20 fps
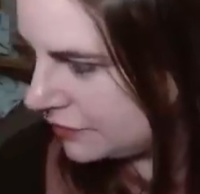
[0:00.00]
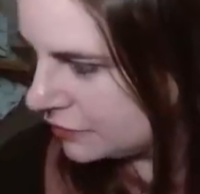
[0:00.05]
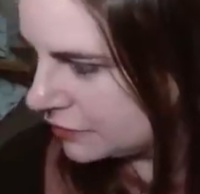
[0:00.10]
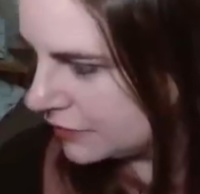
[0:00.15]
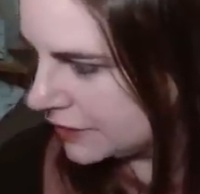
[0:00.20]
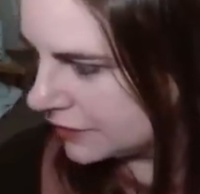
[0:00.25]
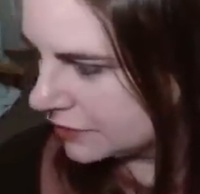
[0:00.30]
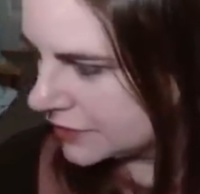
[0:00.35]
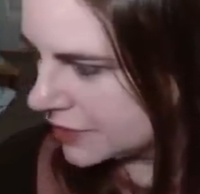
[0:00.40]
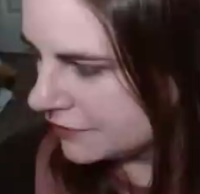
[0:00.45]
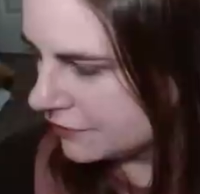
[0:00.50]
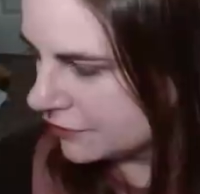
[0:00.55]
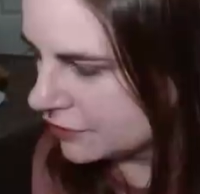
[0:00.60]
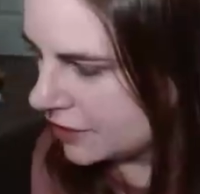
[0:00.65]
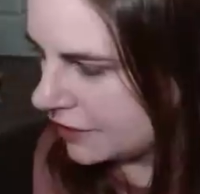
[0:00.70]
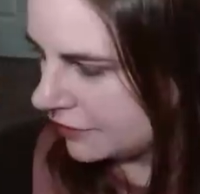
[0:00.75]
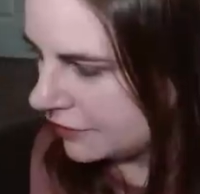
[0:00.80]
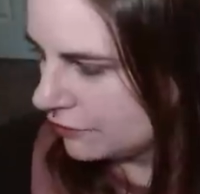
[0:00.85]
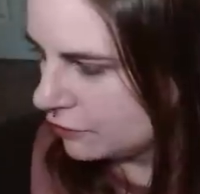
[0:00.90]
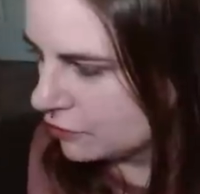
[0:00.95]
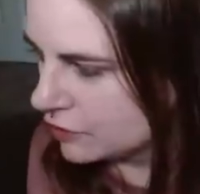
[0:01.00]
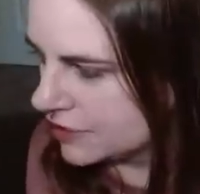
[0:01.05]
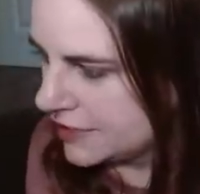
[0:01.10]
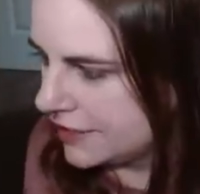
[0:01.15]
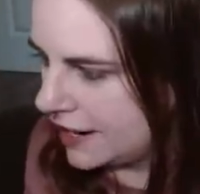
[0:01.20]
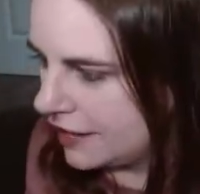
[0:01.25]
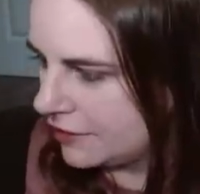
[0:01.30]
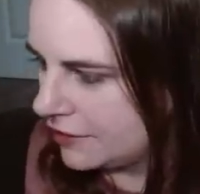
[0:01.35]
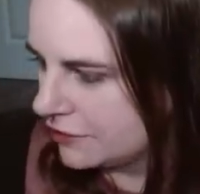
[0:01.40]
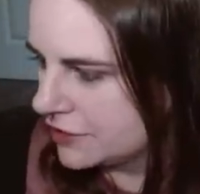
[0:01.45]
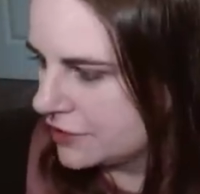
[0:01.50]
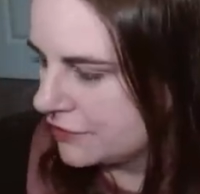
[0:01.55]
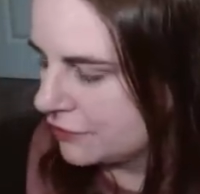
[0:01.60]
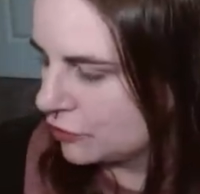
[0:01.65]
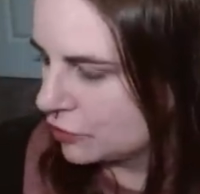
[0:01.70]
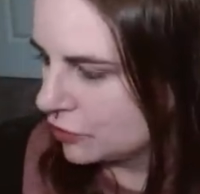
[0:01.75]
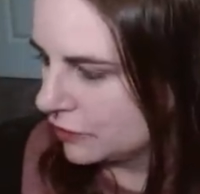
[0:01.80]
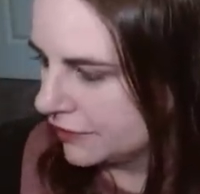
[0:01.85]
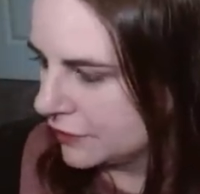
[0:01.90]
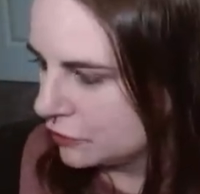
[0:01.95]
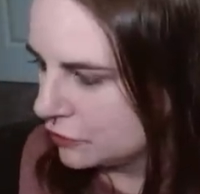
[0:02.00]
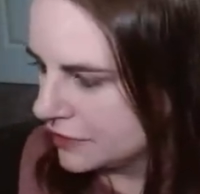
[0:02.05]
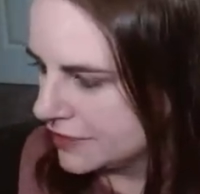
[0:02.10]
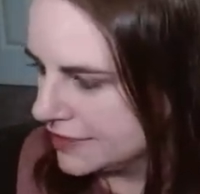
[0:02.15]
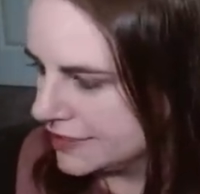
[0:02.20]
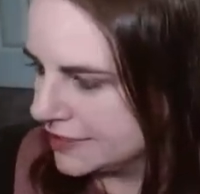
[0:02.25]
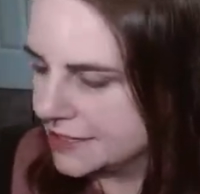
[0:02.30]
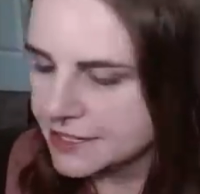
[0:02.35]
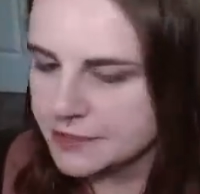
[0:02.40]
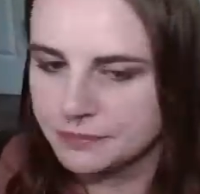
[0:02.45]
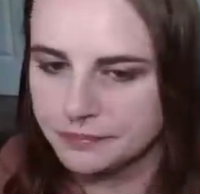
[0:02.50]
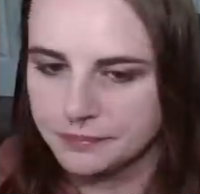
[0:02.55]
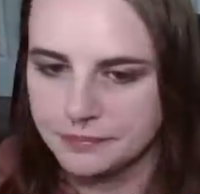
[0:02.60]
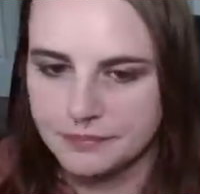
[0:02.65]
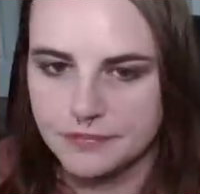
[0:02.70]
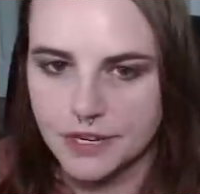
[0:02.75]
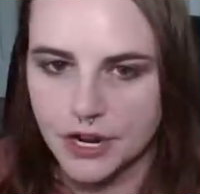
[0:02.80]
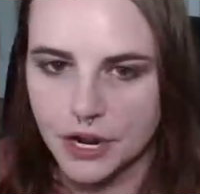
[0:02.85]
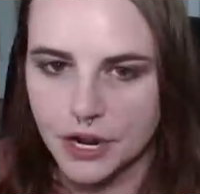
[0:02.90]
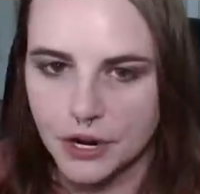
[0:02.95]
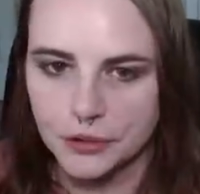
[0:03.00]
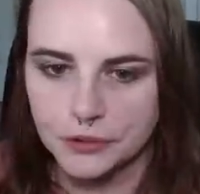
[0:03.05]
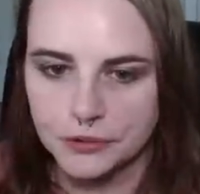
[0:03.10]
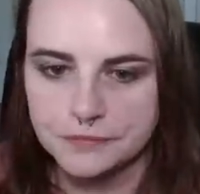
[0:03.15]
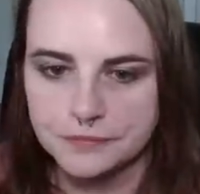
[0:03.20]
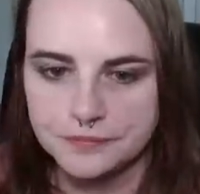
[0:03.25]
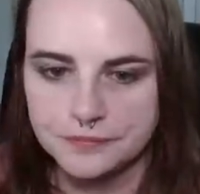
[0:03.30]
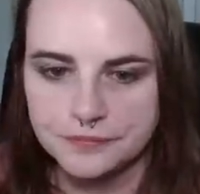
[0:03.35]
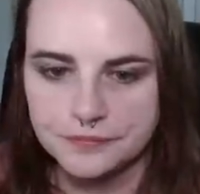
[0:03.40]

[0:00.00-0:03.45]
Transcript: feel guilty for driving 14 hours for little sleep? No.